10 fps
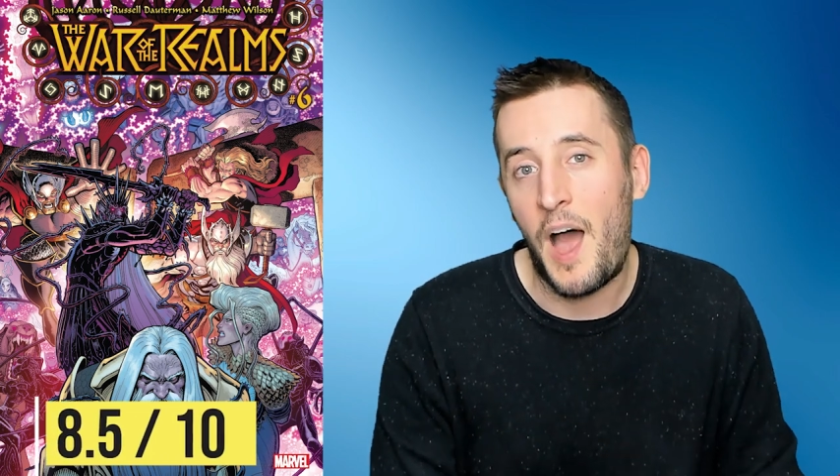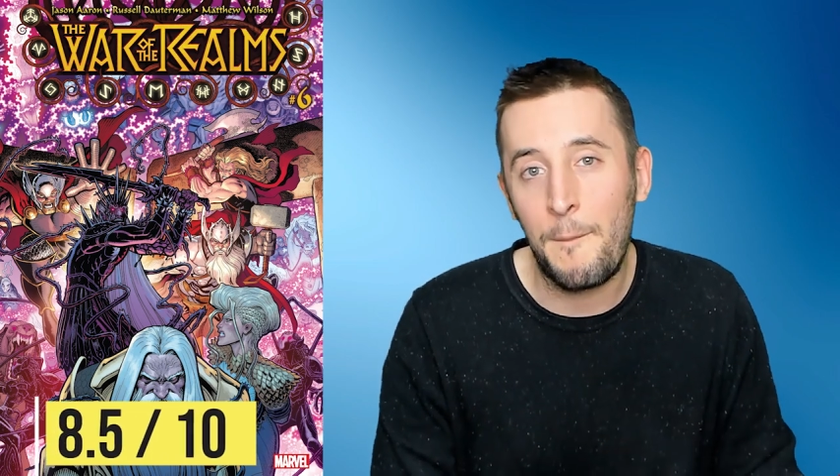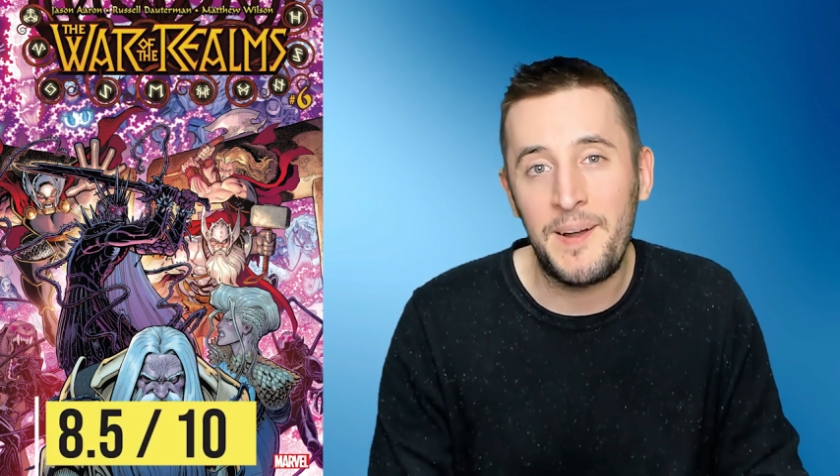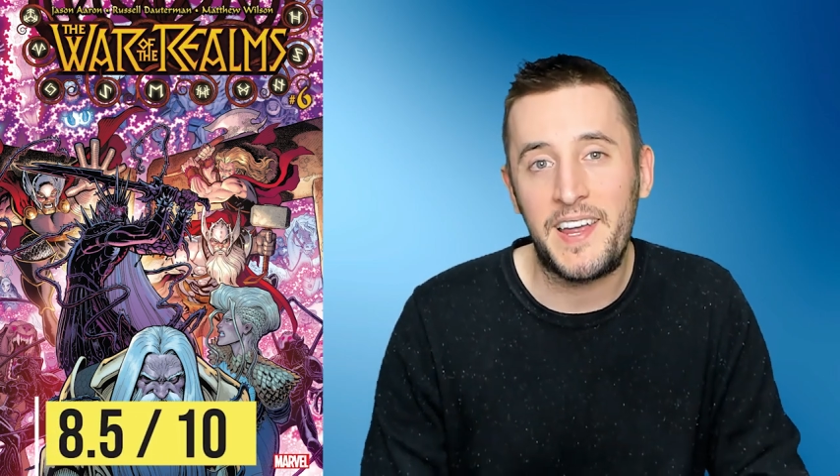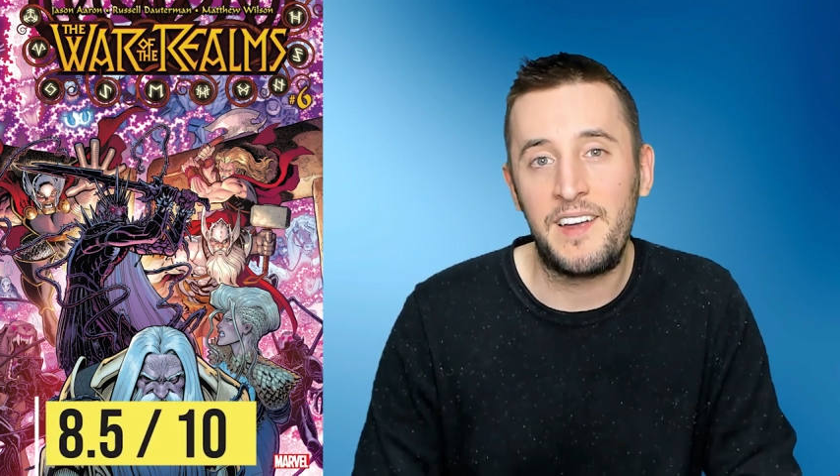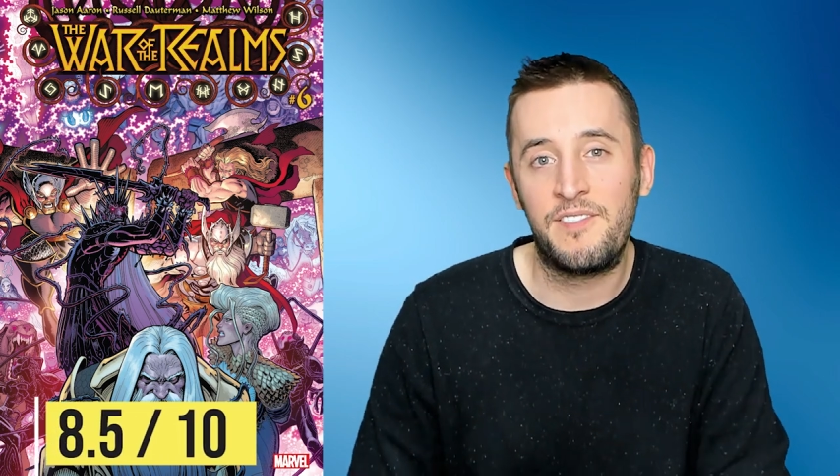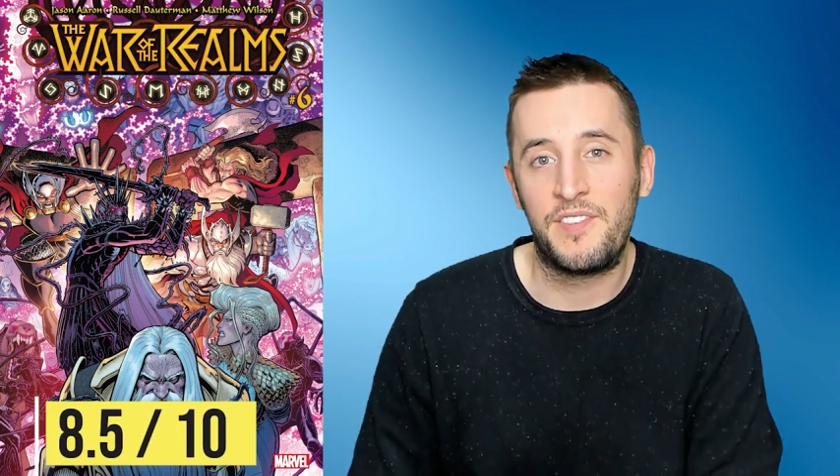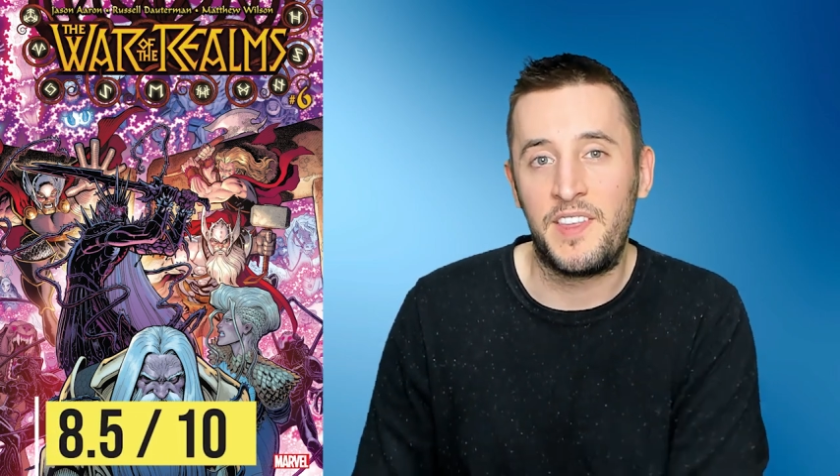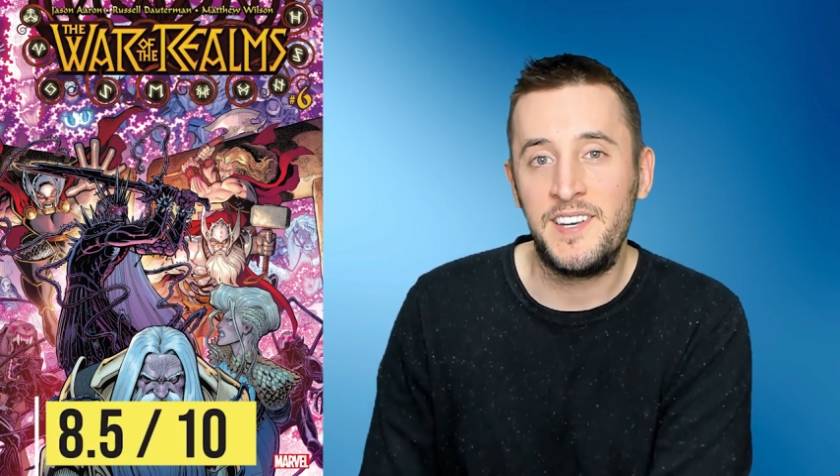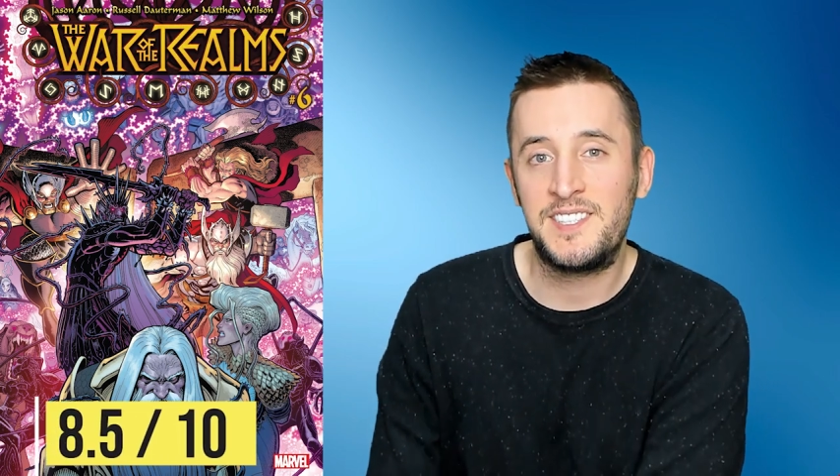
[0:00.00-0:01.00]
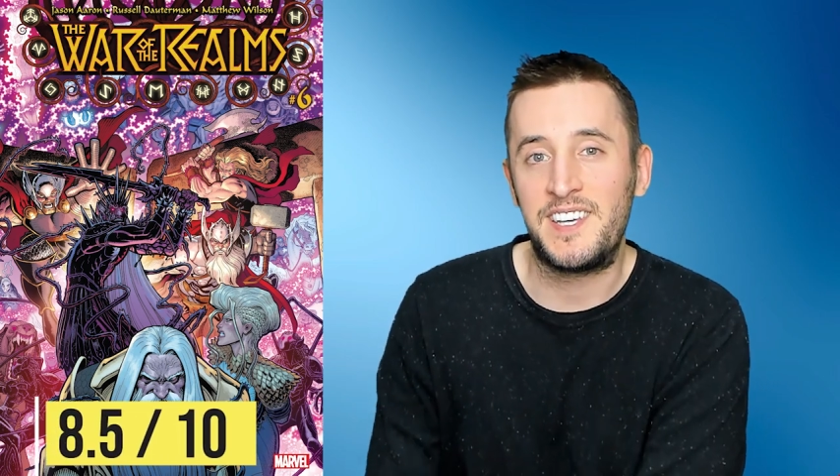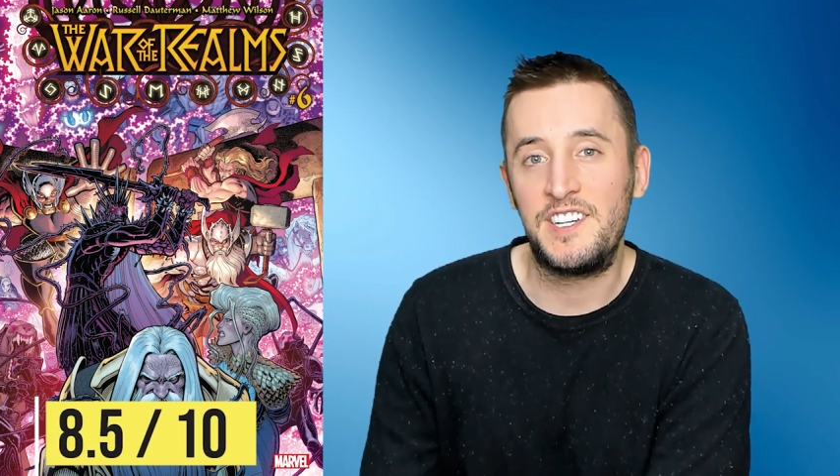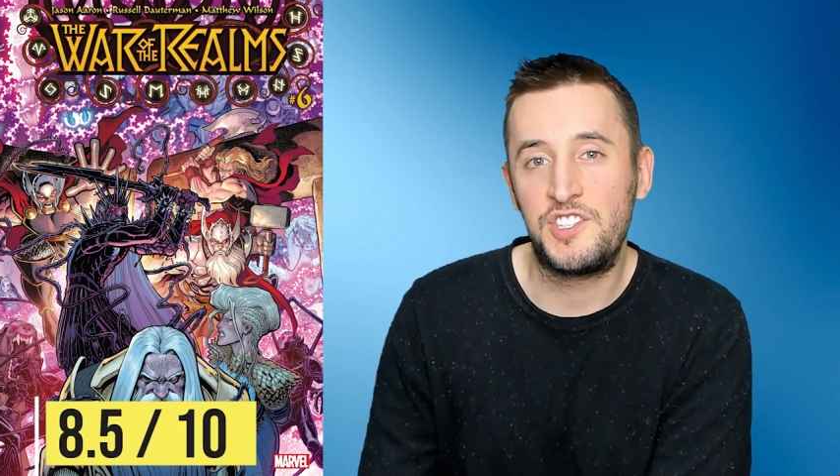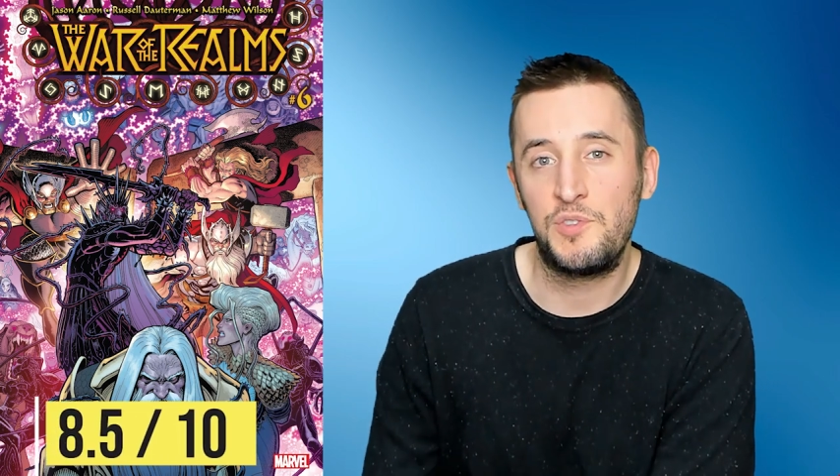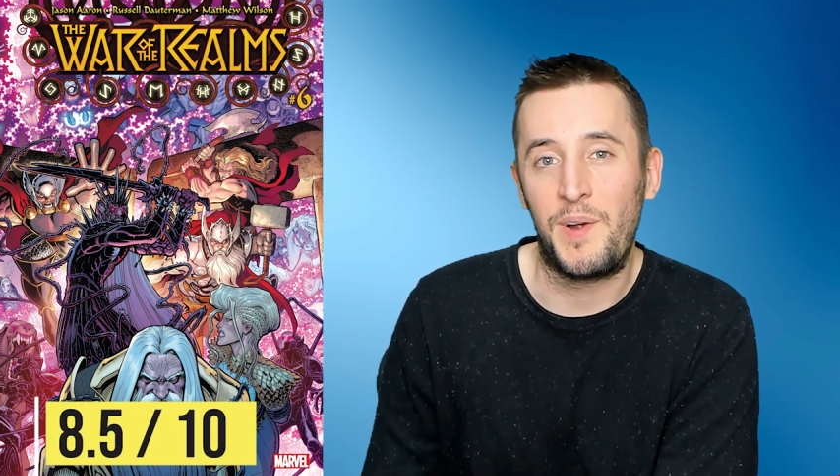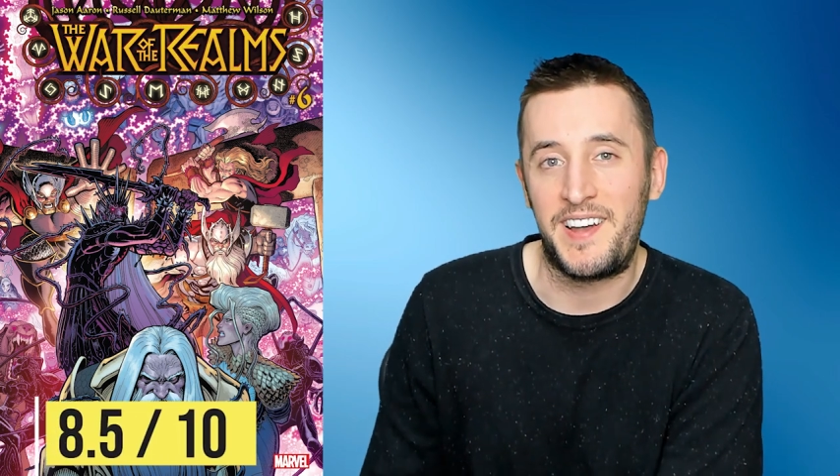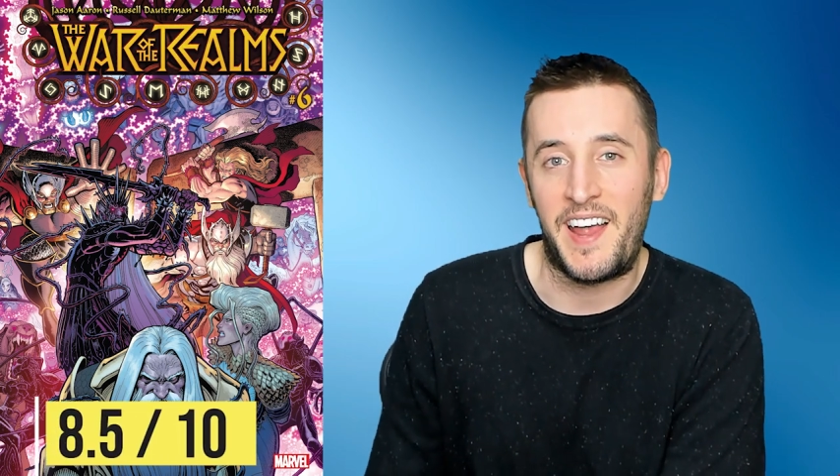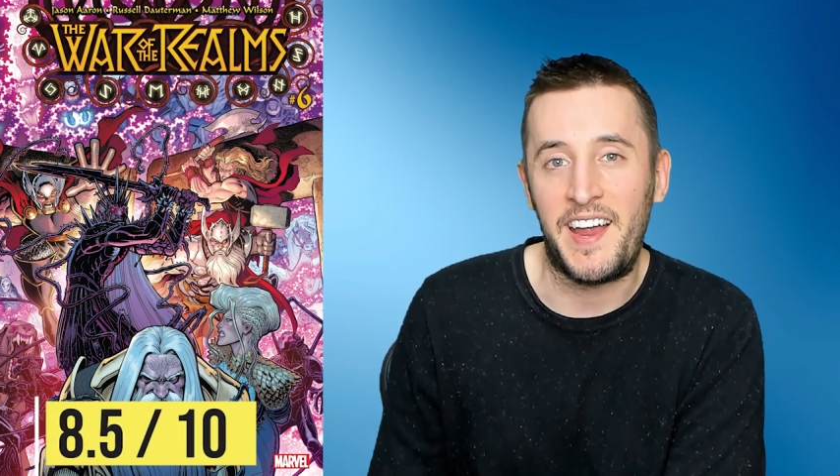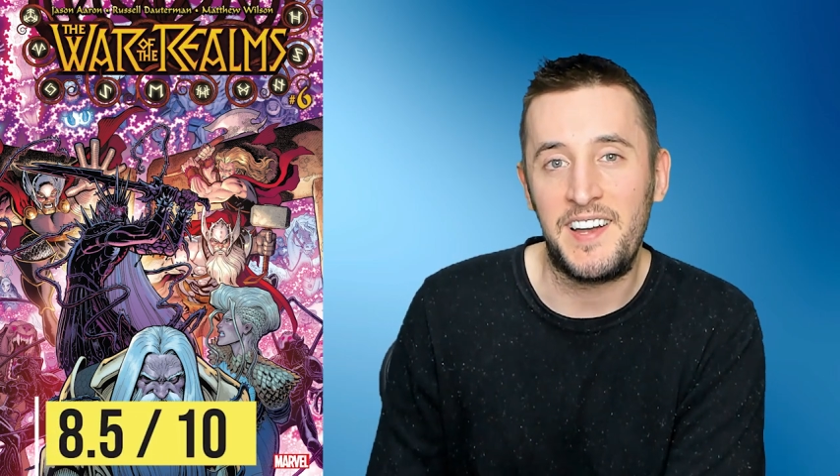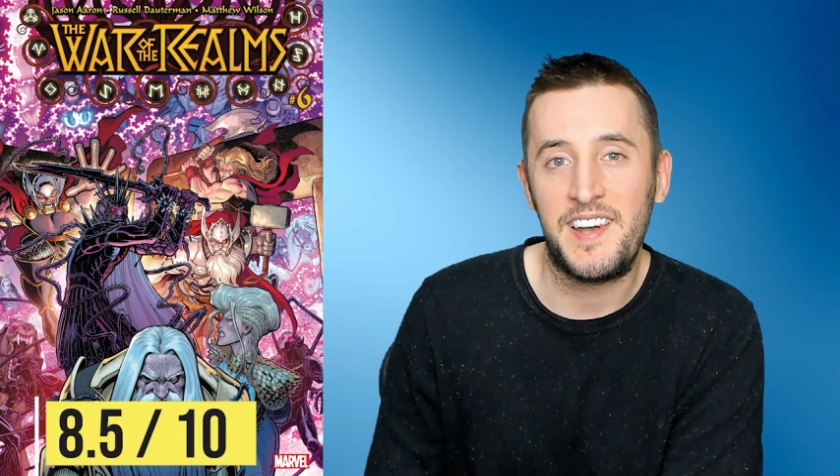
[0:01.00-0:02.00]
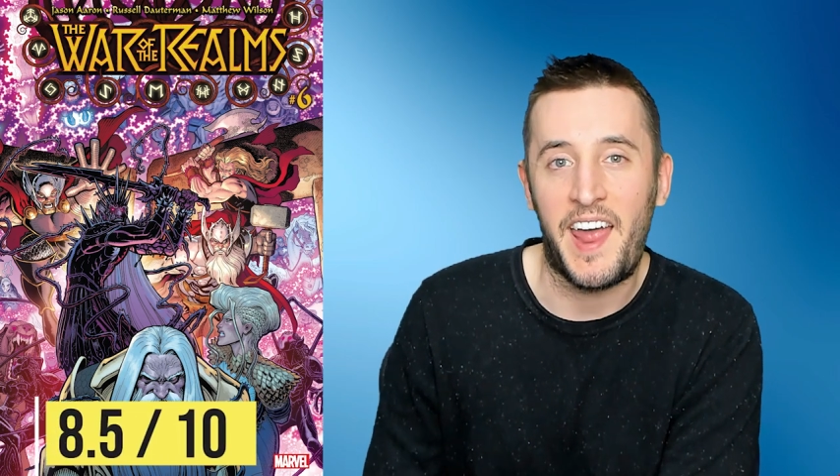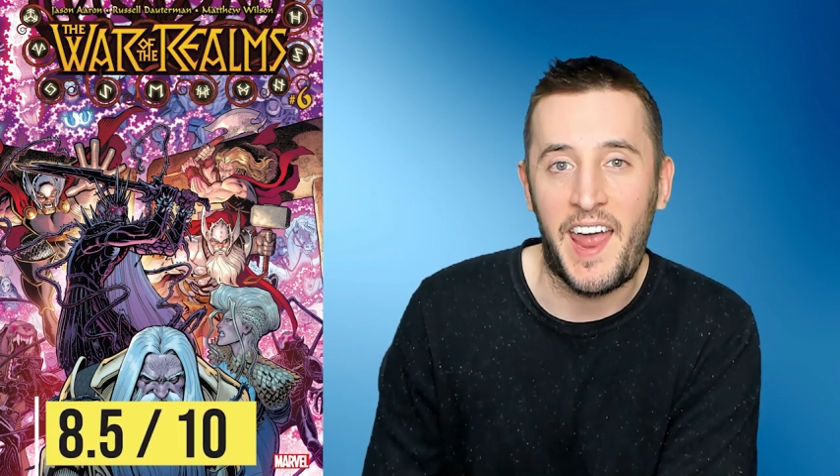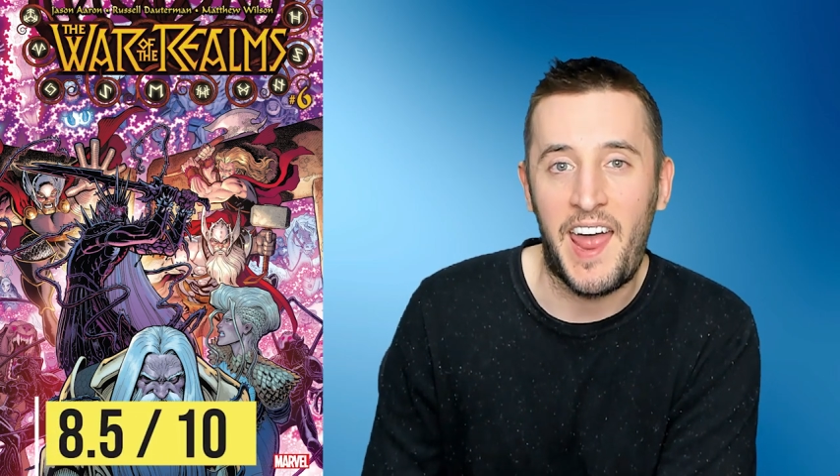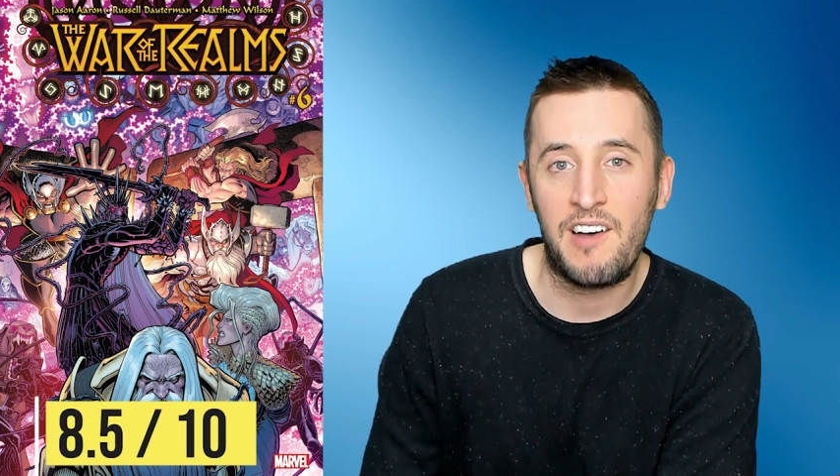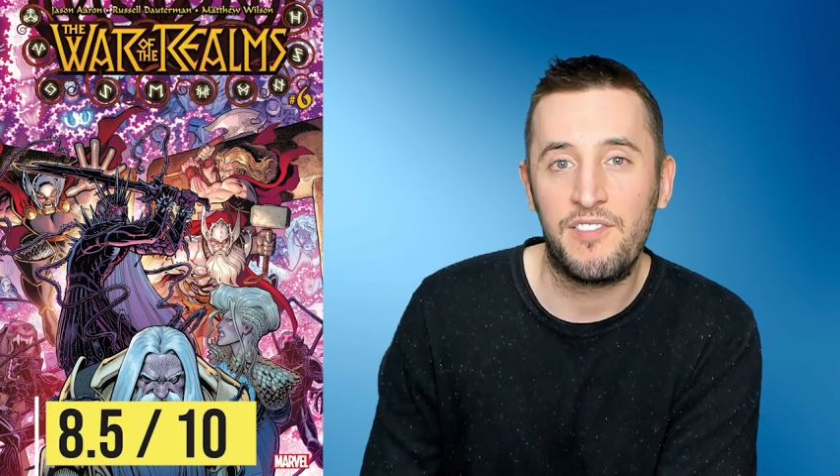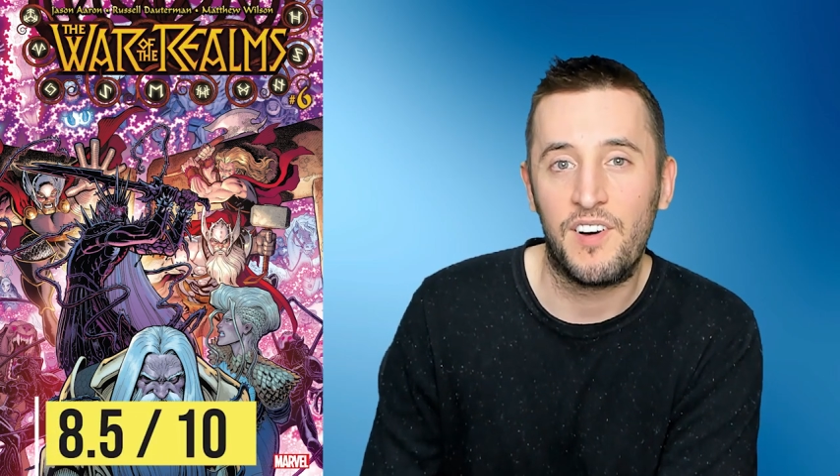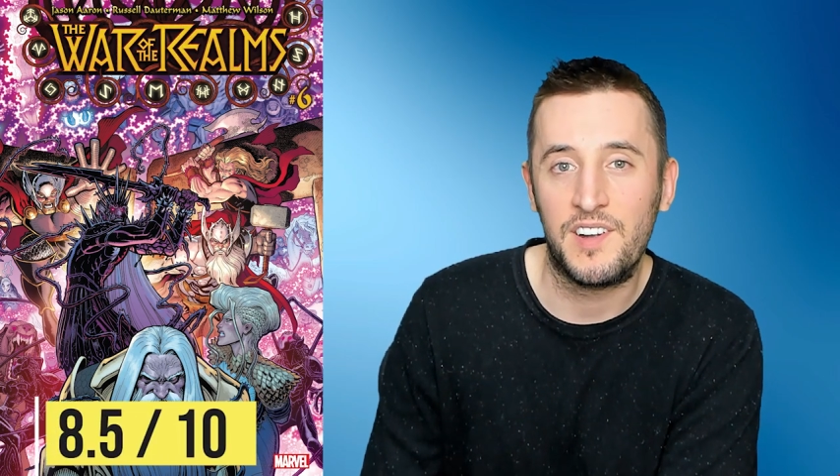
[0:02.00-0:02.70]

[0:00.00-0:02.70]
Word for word: I'm going to give this issue an eight and a half